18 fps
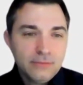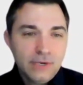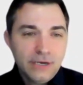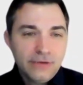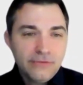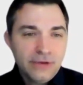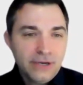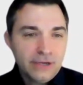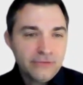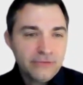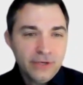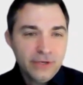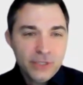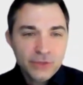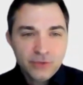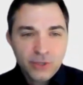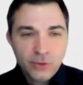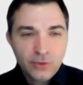I've had
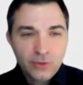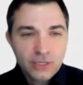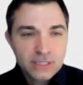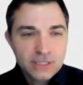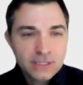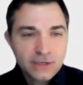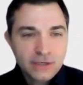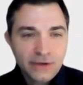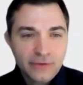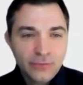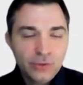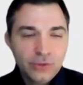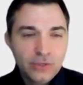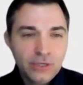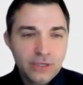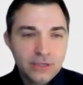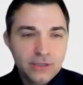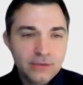feature requests that I
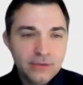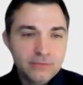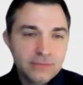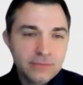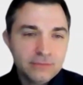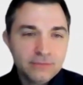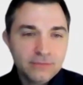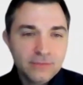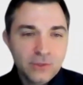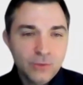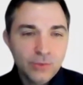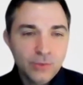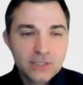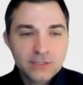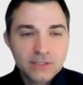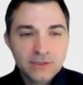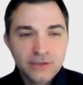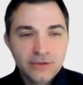put in, and 2
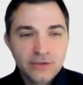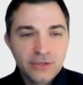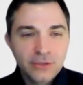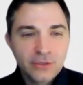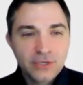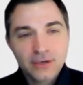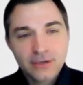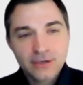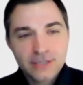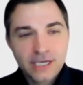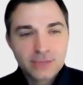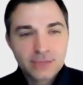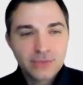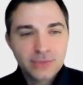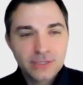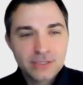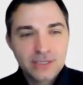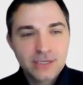months later, you contact
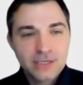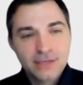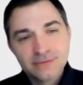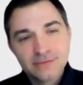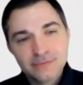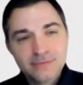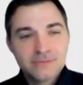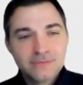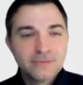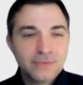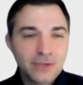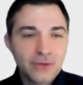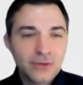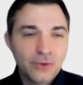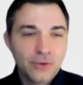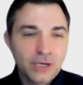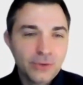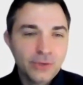me and say, "Hey, by
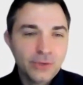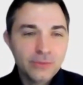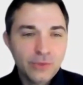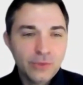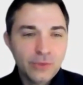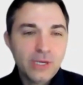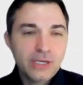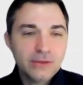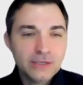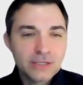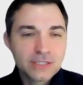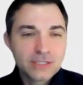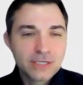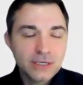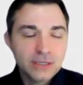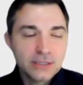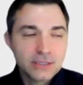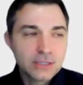the way, we made this
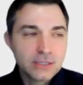change."